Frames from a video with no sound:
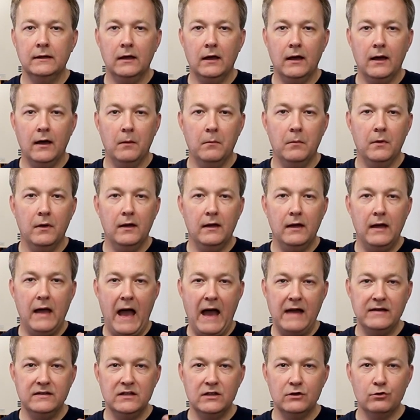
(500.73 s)

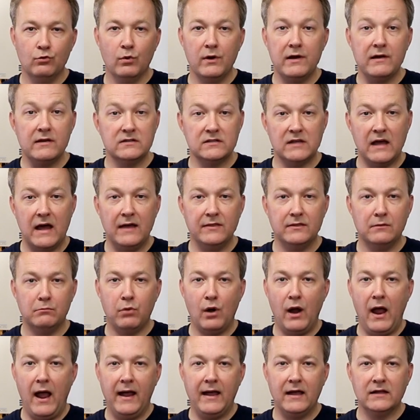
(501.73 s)
I did redesign the
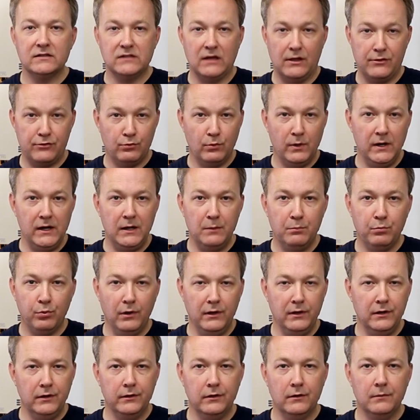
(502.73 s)
brackets. I 3D
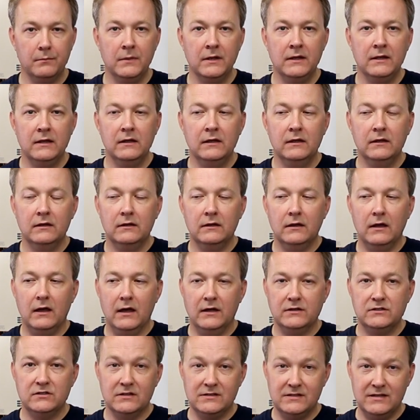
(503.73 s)
printed them
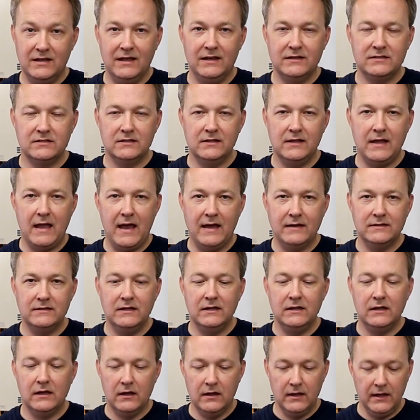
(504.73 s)
to test the
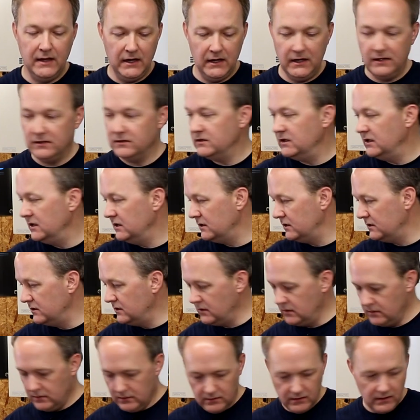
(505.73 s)
idea, and it
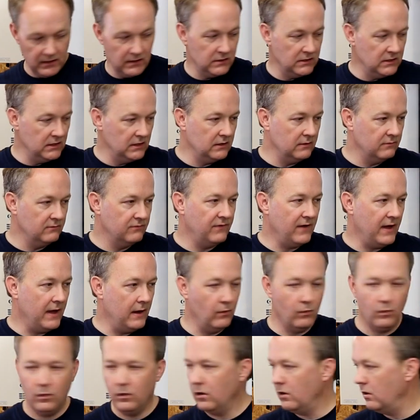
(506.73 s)
did in
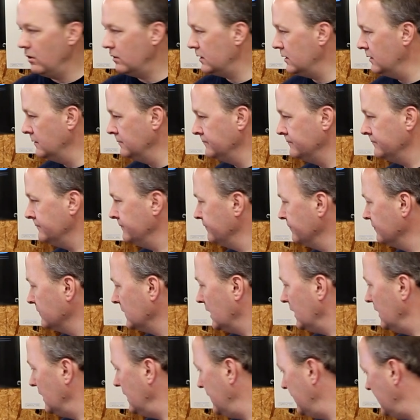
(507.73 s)
fact work.
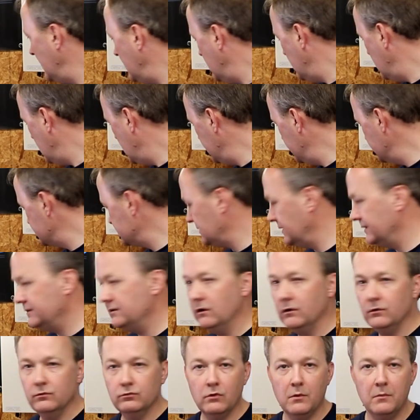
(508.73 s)
And I honestly
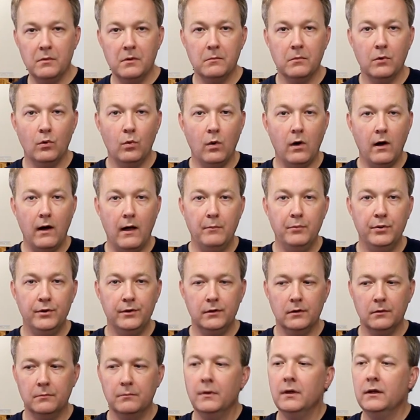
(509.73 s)
don't remember where I
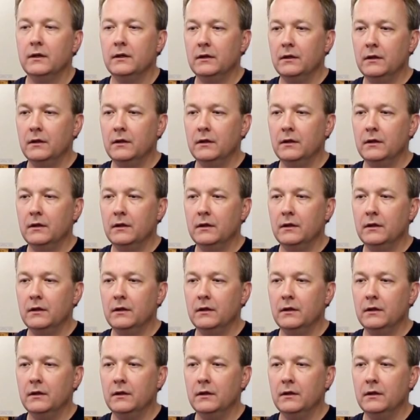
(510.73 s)
put them,